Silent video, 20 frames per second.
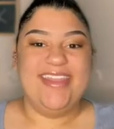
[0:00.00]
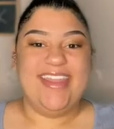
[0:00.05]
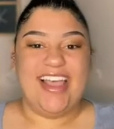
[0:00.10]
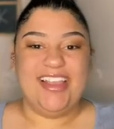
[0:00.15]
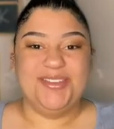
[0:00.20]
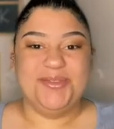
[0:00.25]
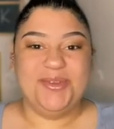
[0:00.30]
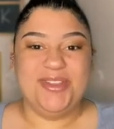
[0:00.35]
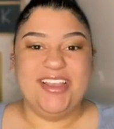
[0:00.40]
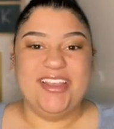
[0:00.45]

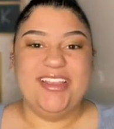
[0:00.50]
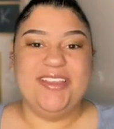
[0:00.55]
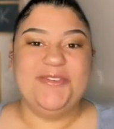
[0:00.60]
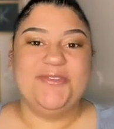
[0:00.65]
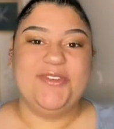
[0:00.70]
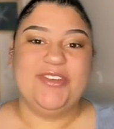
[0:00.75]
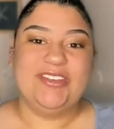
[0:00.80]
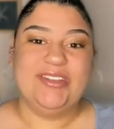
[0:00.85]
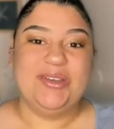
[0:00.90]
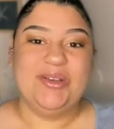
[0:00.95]
That's really the
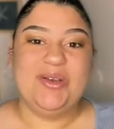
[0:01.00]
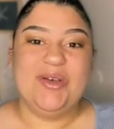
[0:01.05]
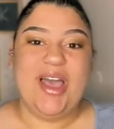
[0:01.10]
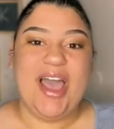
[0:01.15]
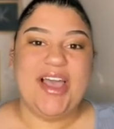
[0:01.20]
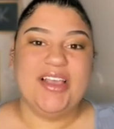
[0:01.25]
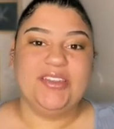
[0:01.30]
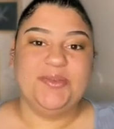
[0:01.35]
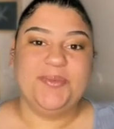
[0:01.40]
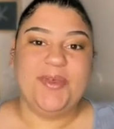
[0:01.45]
physical
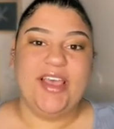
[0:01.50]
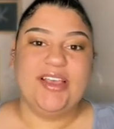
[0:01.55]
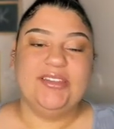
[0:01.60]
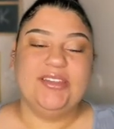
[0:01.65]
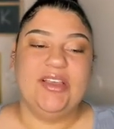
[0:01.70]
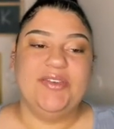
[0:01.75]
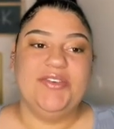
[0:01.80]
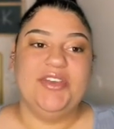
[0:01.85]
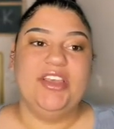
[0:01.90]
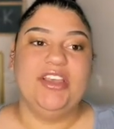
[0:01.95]
aspects
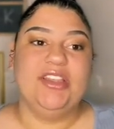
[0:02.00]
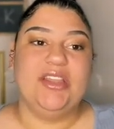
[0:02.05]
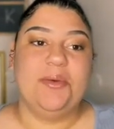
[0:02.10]
of it.